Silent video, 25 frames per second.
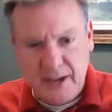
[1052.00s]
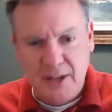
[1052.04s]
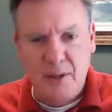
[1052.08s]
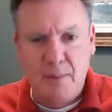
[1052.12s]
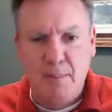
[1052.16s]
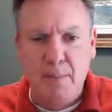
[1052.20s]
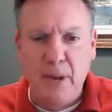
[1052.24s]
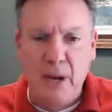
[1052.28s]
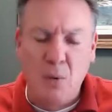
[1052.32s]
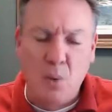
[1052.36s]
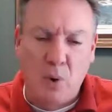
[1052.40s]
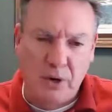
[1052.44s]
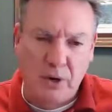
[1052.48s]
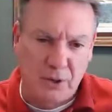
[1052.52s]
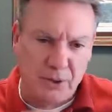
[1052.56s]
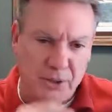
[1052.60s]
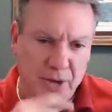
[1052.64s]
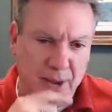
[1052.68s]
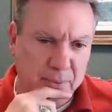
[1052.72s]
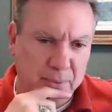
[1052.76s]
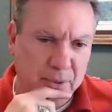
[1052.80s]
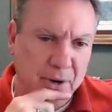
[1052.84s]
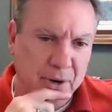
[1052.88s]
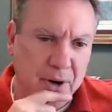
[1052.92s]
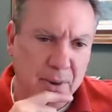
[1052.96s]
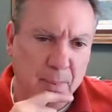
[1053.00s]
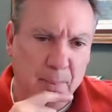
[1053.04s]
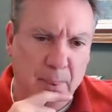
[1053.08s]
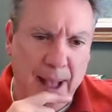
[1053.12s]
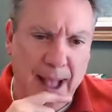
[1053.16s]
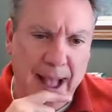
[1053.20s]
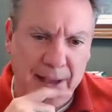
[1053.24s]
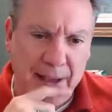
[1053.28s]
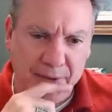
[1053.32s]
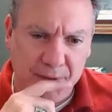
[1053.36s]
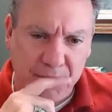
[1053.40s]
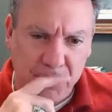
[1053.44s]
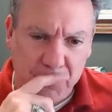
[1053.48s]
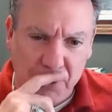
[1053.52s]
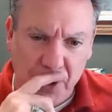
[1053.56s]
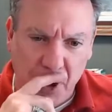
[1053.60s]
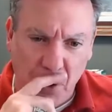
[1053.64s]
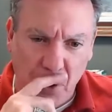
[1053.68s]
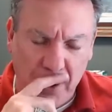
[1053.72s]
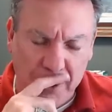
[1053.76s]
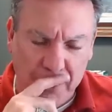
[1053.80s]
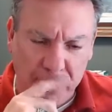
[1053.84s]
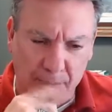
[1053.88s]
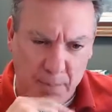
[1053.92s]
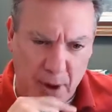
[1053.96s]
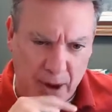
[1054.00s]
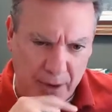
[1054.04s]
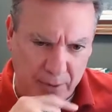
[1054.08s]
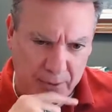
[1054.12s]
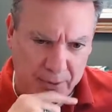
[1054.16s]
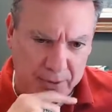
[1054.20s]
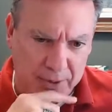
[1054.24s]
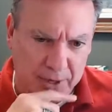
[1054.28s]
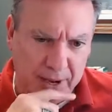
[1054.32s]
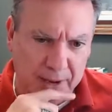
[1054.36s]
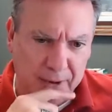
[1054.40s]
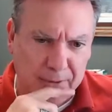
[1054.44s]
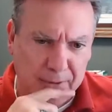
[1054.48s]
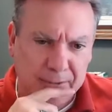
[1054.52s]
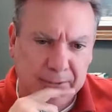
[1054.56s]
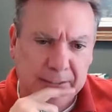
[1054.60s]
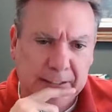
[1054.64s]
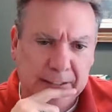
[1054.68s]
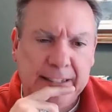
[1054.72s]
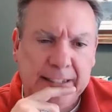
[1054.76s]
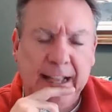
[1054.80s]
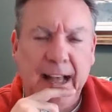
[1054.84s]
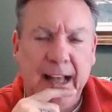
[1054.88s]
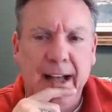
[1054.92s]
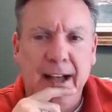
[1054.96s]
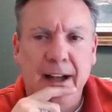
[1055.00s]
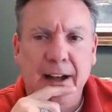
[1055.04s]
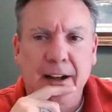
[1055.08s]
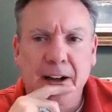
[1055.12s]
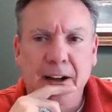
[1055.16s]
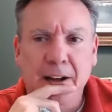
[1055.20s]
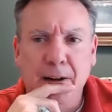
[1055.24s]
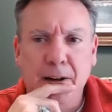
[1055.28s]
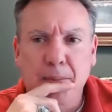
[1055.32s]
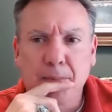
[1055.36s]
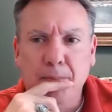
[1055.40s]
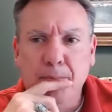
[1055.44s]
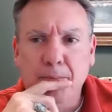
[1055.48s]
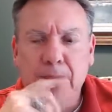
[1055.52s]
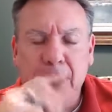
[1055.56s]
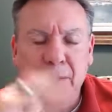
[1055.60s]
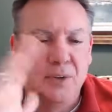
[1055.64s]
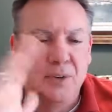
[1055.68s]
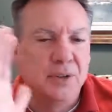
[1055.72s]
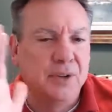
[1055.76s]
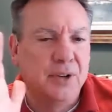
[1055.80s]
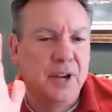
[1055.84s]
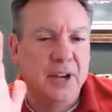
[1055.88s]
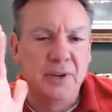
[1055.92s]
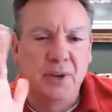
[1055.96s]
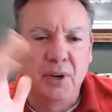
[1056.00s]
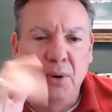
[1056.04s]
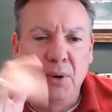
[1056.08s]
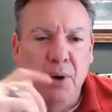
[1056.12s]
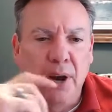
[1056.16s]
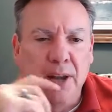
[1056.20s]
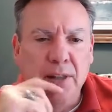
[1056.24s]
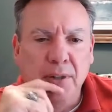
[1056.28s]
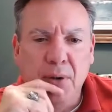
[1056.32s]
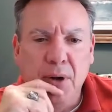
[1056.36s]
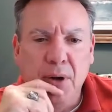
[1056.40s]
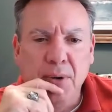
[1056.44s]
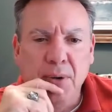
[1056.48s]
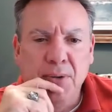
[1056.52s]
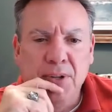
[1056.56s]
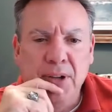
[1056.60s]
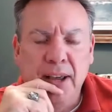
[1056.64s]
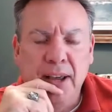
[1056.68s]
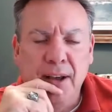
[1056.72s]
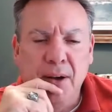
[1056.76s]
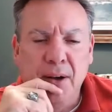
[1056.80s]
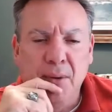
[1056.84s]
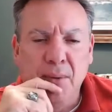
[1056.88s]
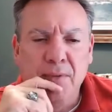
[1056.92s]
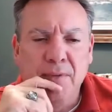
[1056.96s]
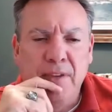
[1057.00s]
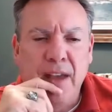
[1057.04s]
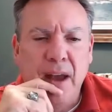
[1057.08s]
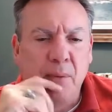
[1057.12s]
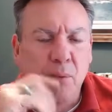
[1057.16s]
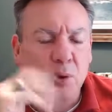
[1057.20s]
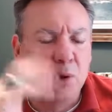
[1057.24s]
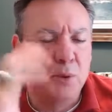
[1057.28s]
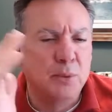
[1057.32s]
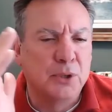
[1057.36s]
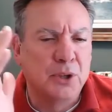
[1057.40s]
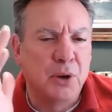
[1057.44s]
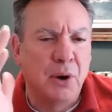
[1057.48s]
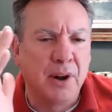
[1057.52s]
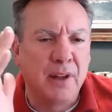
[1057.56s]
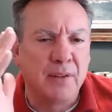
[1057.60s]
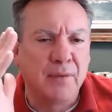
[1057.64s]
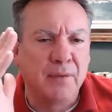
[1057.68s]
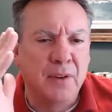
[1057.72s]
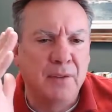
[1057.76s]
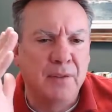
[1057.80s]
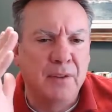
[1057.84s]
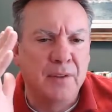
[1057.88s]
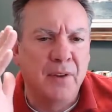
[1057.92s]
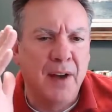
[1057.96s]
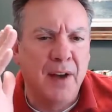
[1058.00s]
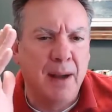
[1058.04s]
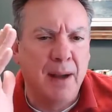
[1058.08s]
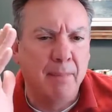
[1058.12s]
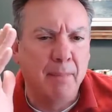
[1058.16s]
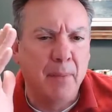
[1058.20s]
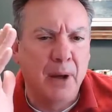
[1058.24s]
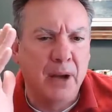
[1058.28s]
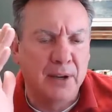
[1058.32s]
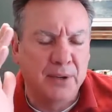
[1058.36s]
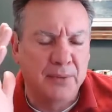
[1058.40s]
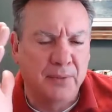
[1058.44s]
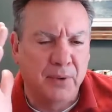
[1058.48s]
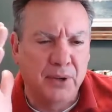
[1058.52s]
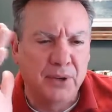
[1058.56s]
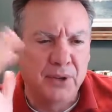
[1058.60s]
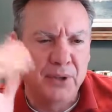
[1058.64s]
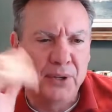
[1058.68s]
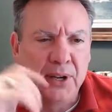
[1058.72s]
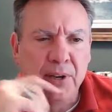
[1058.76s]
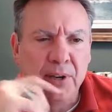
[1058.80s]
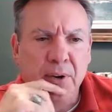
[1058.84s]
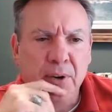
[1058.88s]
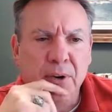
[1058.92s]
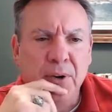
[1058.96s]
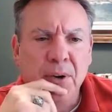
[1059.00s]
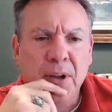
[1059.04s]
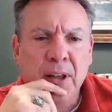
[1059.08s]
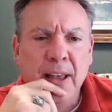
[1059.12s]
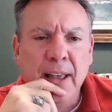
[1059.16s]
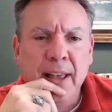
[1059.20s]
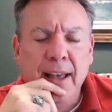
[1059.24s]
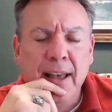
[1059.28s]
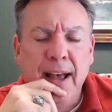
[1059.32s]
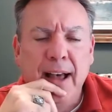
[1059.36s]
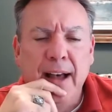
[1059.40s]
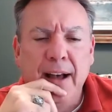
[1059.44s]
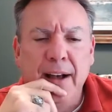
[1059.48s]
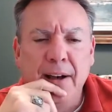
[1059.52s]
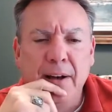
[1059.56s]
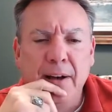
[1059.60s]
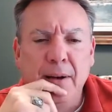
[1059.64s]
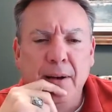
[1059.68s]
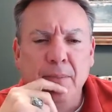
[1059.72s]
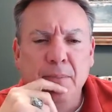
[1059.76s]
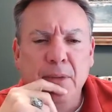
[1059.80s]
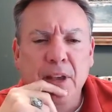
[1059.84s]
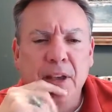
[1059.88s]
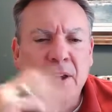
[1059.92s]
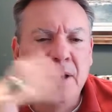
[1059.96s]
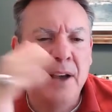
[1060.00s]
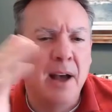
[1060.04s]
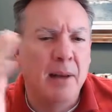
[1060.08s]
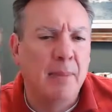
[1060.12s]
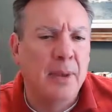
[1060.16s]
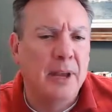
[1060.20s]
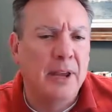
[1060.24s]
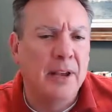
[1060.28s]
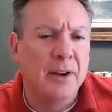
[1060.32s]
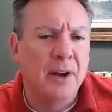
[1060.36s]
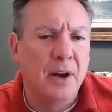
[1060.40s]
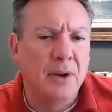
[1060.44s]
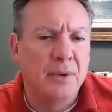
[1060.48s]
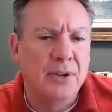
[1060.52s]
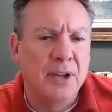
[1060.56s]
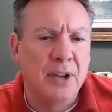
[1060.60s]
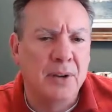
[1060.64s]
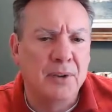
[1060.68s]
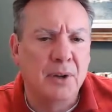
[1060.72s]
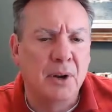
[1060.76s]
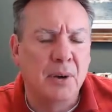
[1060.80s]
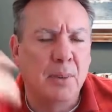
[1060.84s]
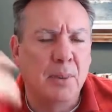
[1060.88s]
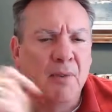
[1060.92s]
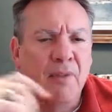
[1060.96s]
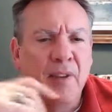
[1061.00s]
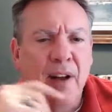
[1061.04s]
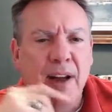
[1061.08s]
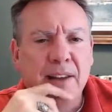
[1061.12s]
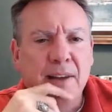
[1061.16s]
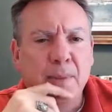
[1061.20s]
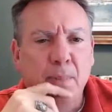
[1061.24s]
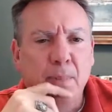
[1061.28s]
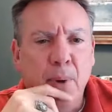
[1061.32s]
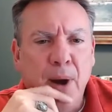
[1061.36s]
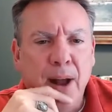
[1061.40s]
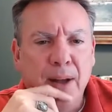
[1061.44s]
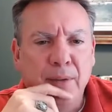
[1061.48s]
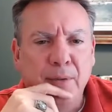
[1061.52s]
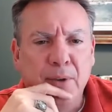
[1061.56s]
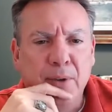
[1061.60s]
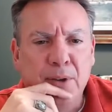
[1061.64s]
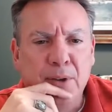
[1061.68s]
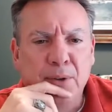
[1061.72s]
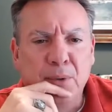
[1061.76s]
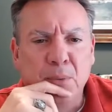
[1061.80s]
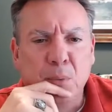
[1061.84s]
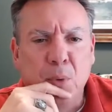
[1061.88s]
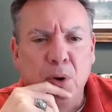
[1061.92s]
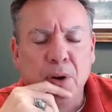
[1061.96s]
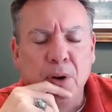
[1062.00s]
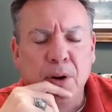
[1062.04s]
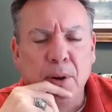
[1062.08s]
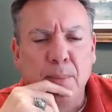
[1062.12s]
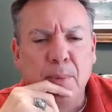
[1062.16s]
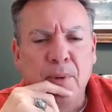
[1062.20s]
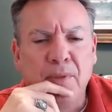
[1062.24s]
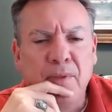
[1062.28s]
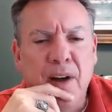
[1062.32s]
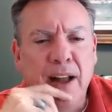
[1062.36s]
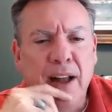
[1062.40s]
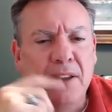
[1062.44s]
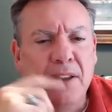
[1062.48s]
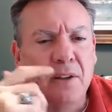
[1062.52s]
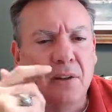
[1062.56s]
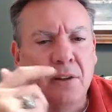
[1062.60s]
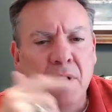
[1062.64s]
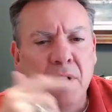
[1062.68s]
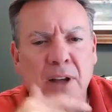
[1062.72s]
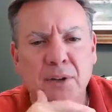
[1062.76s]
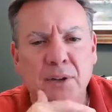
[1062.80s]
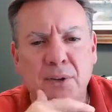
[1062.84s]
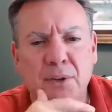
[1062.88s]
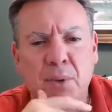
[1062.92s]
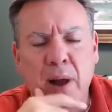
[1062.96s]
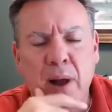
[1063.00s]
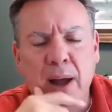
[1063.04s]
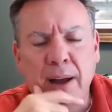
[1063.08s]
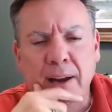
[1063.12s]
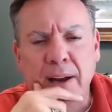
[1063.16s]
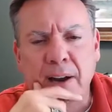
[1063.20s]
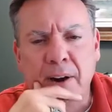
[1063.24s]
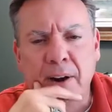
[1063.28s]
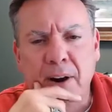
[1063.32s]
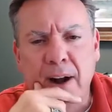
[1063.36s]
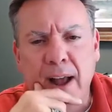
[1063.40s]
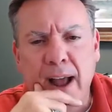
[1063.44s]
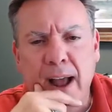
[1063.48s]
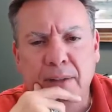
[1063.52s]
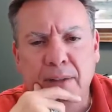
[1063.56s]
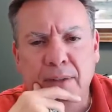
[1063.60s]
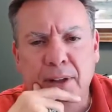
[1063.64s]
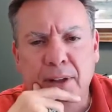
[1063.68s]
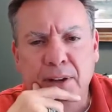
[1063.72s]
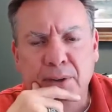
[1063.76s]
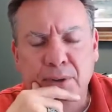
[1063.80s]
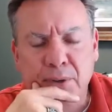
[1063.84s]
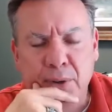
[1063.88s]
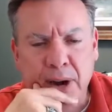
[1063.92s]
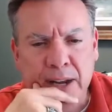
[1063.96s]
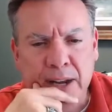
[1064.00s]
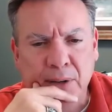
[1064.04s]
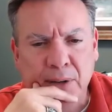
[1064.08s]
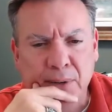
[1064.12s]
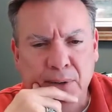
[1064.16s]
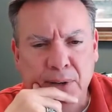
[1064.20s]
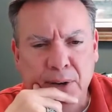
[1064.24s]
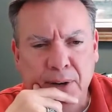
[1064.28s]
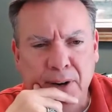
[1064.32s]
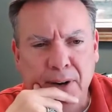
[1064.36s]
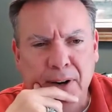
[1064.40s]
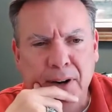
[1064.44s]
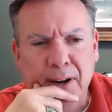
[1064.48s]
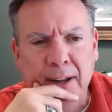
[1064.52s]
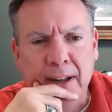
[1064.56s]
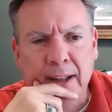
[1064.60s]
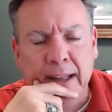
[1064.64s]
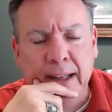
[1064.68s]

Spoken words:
of the big workshops here in the past, you know it, the Microtel. It's a great little hotel. We've got rooms starting at $55 for a single. You come in, the hotel's going to provide you breakfast. We're going to provide you lunch right here at the training center.